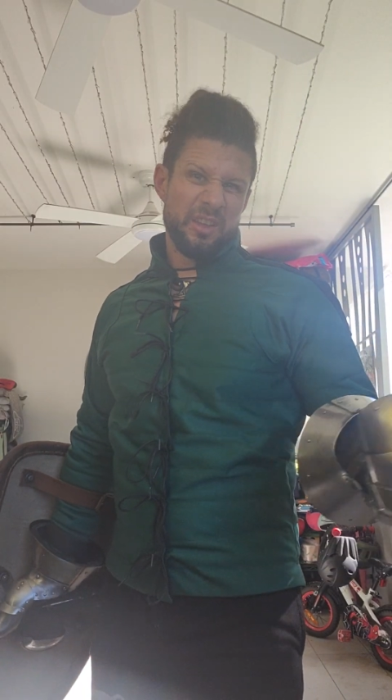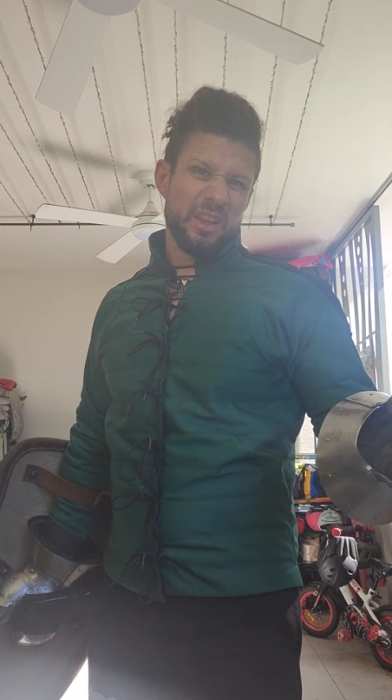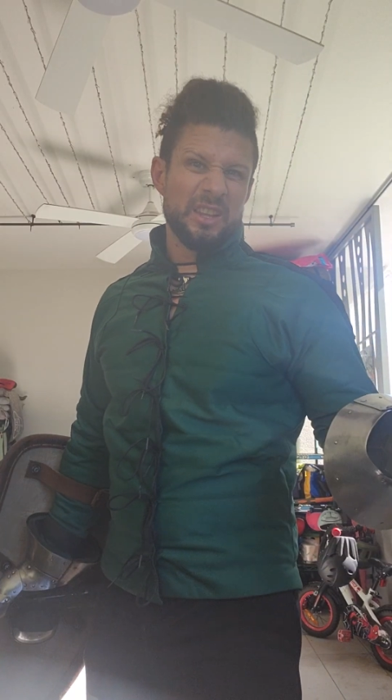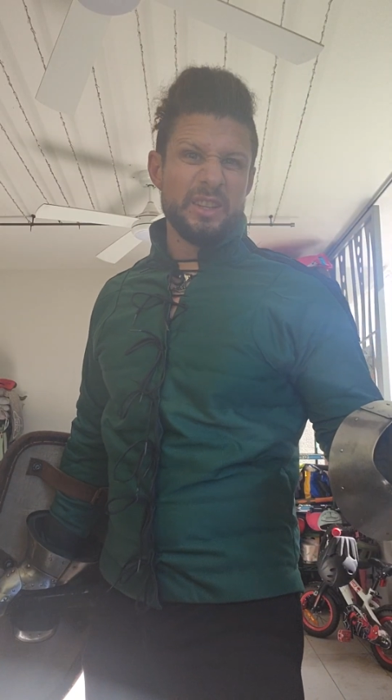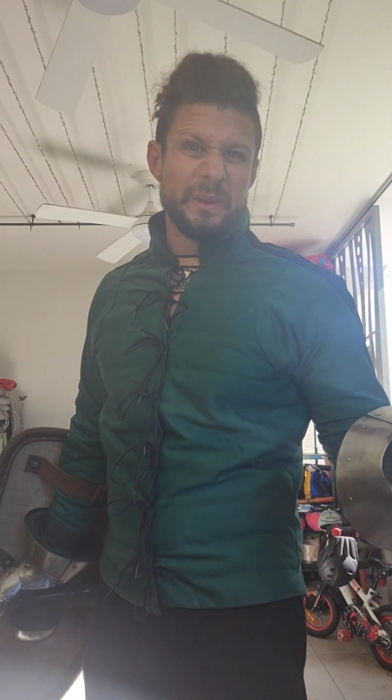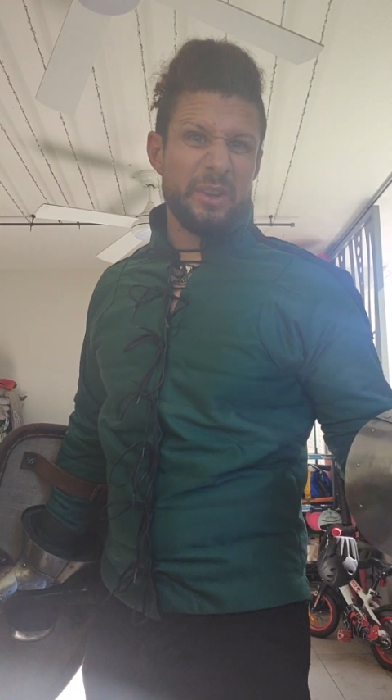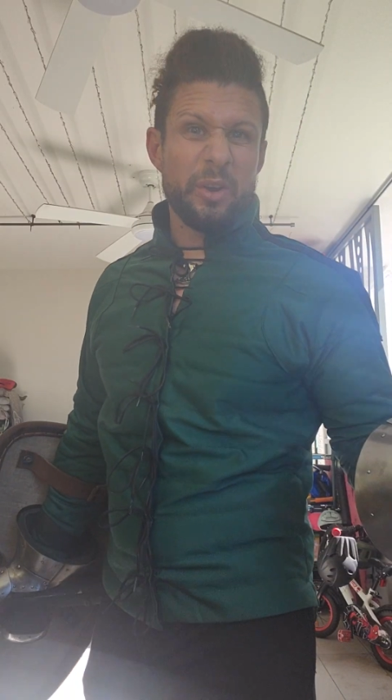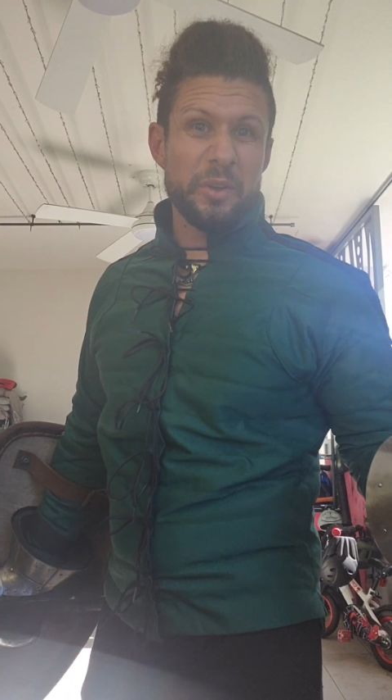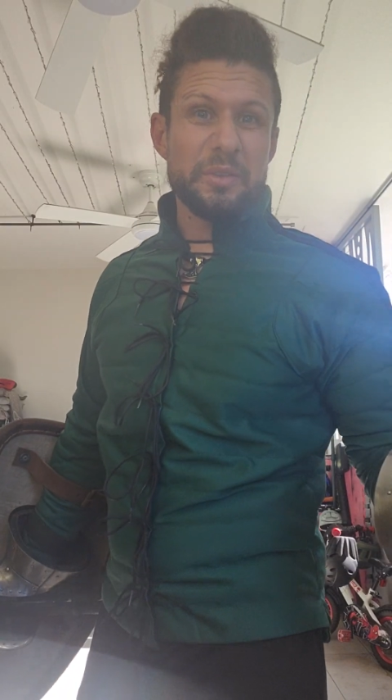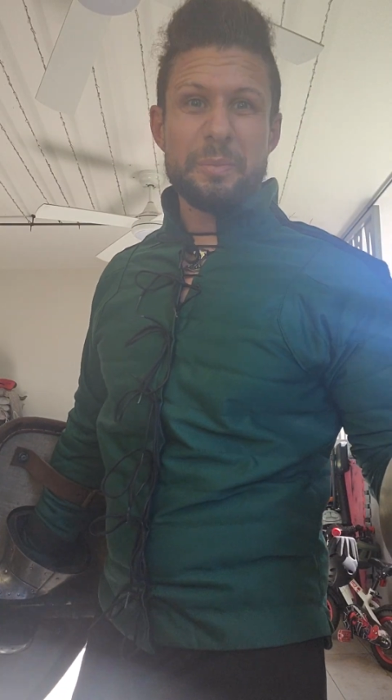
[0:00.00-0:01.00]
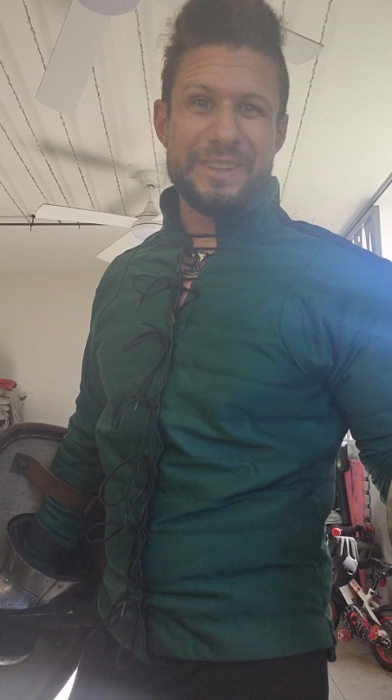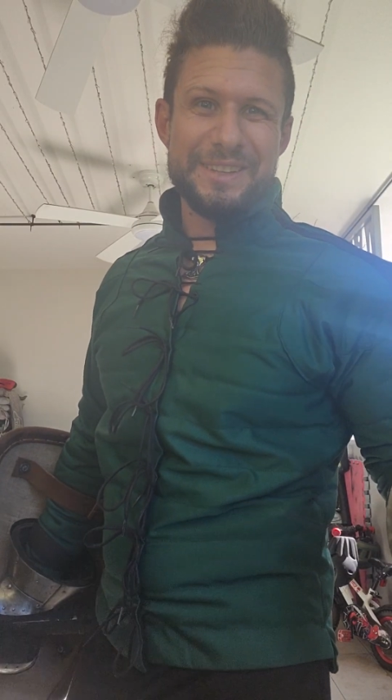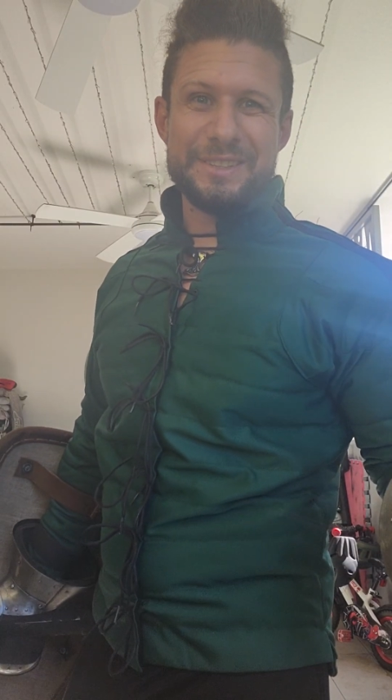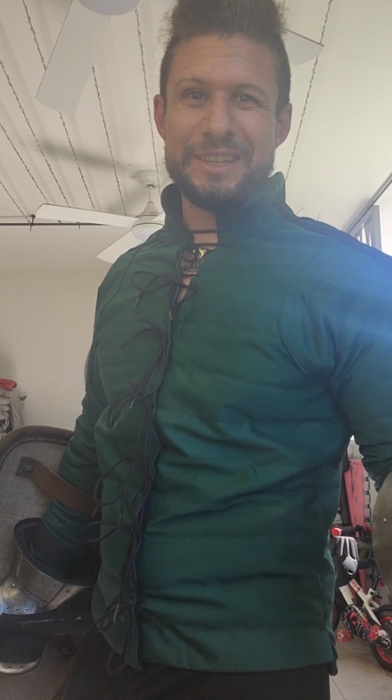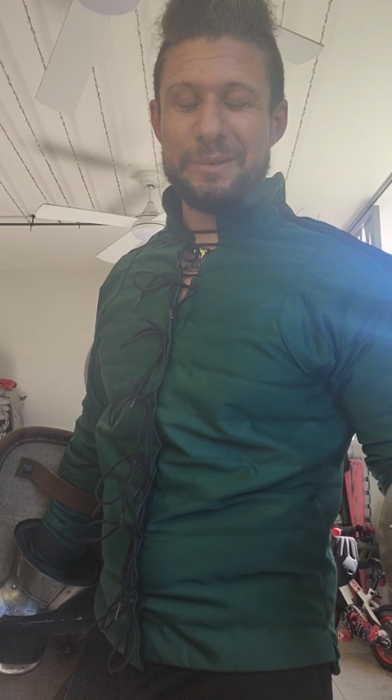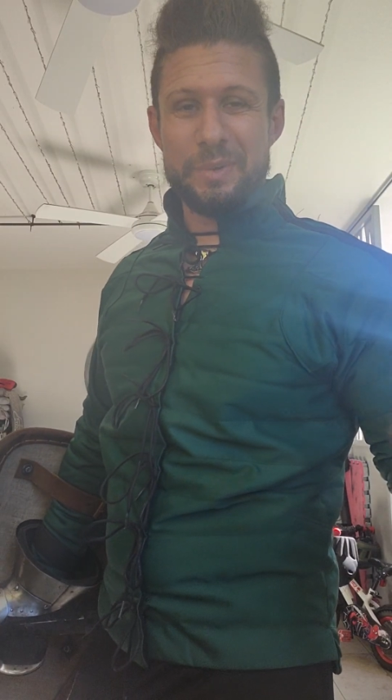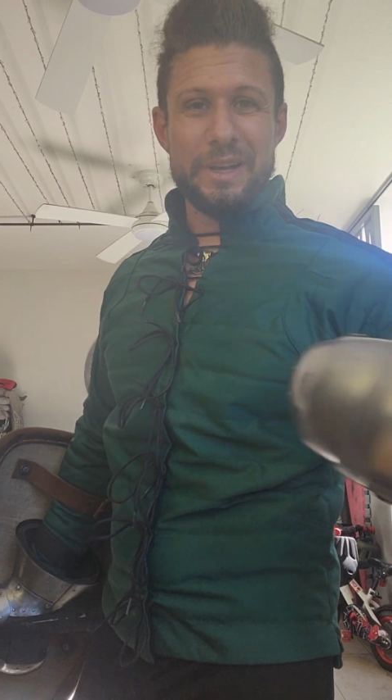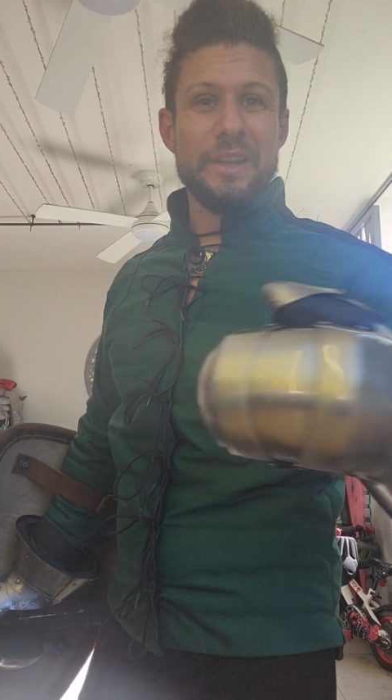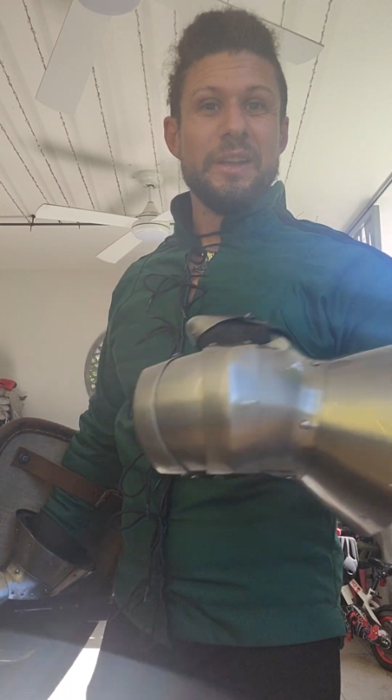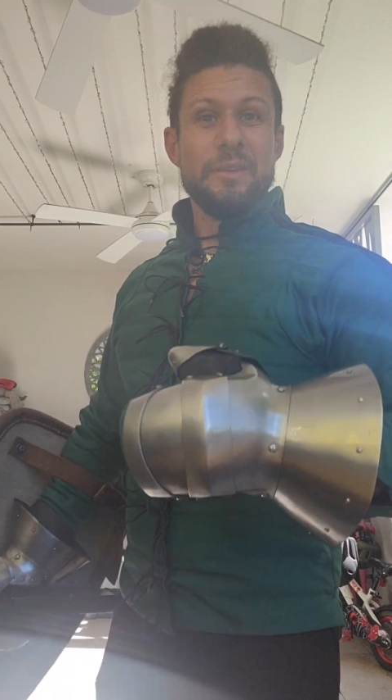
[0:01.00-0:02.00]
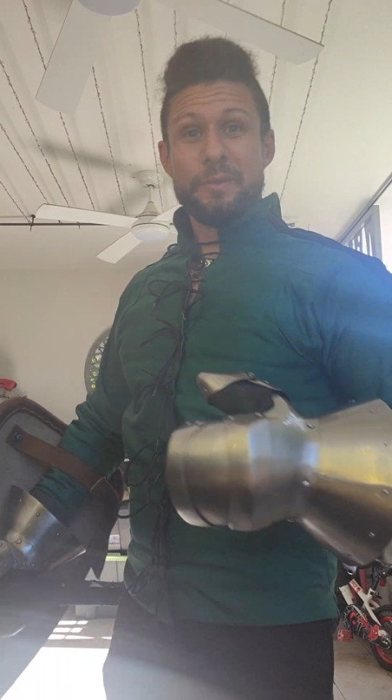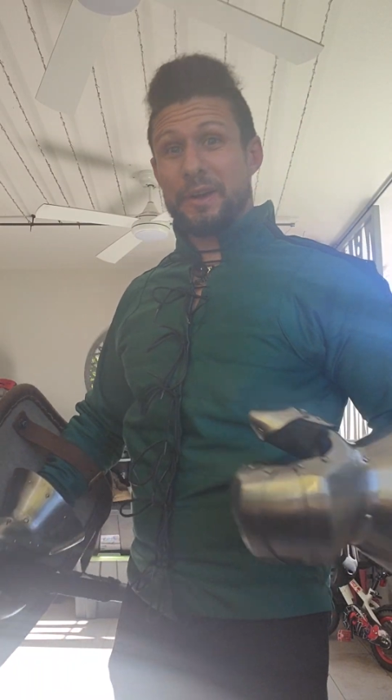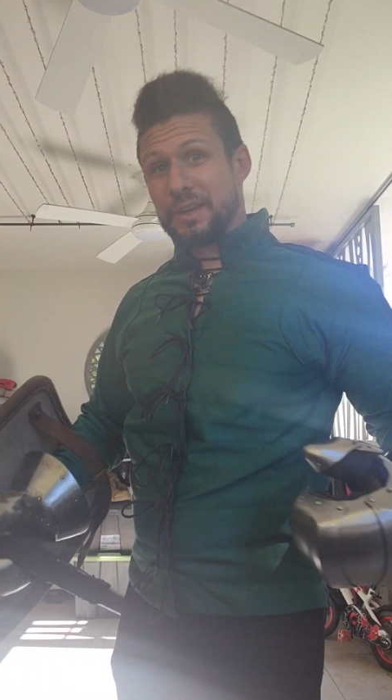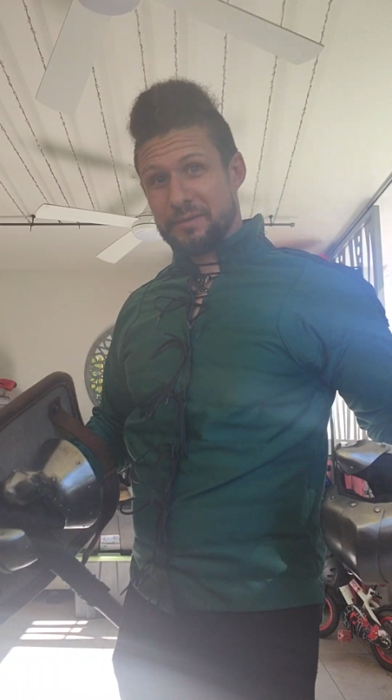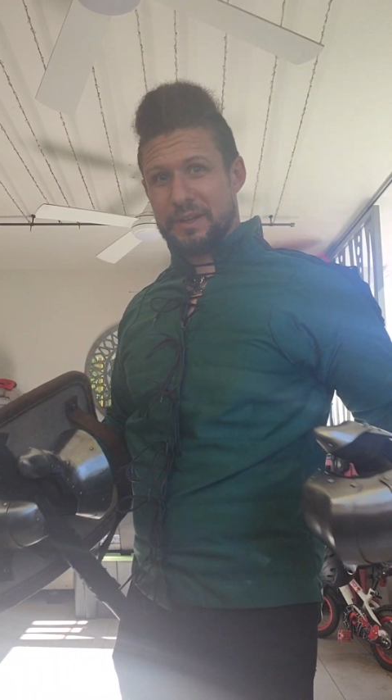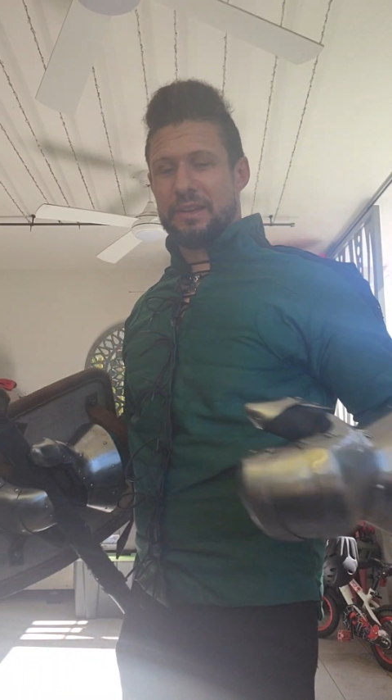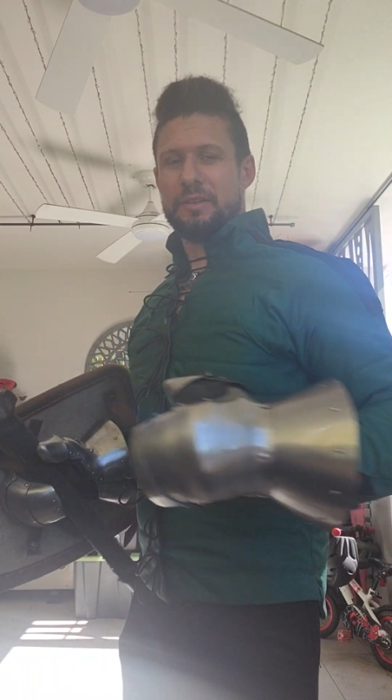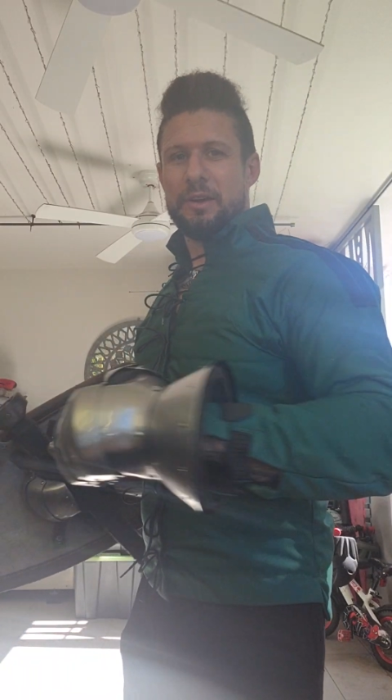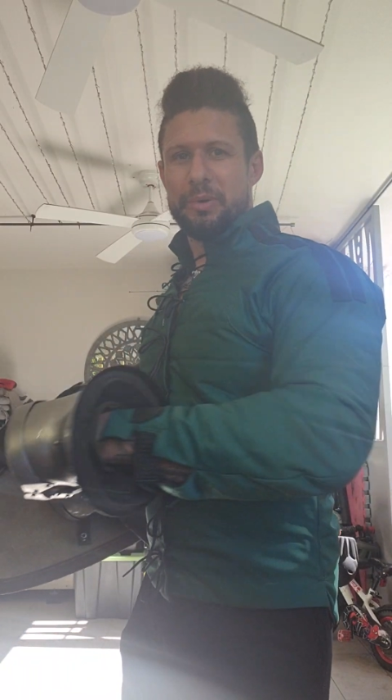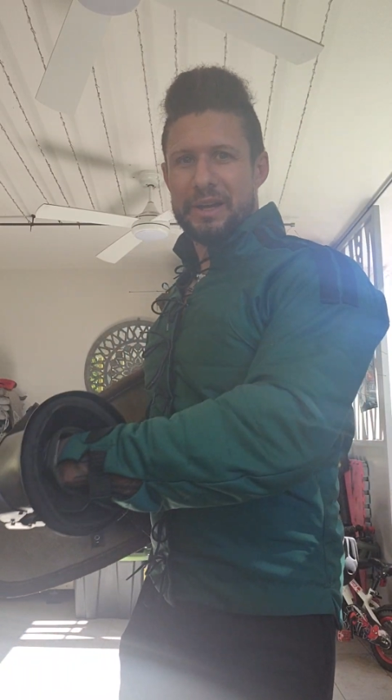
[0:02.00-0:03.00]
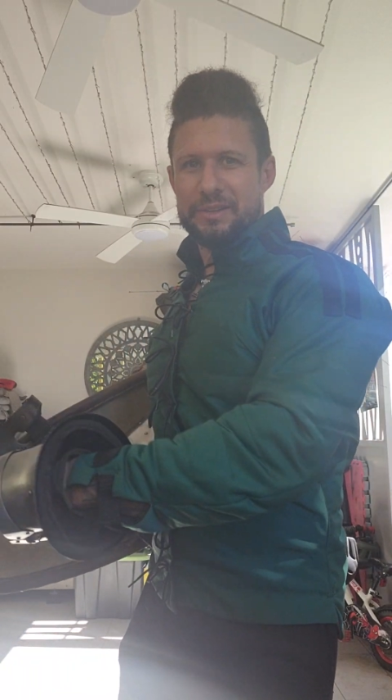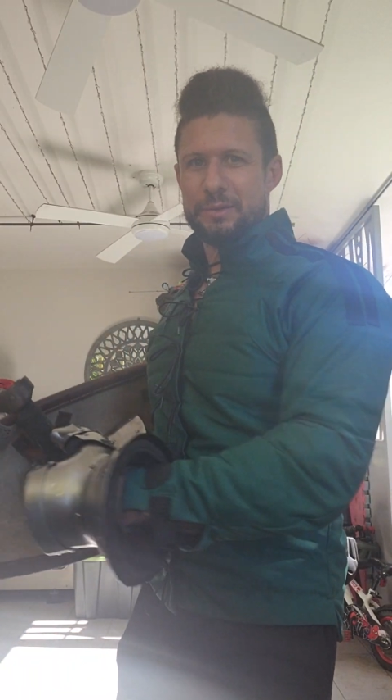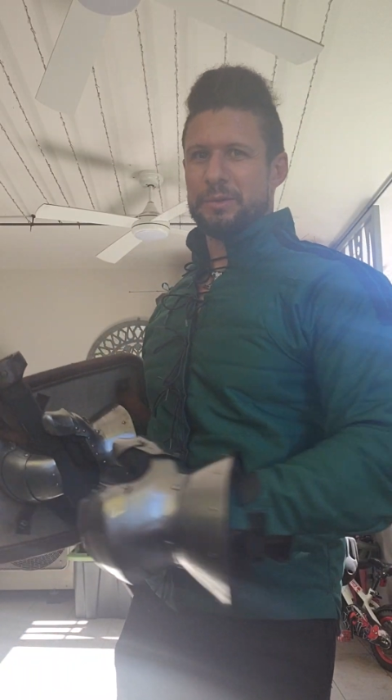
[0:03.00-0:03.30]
little bit gross potentially, but very convenient, very practical.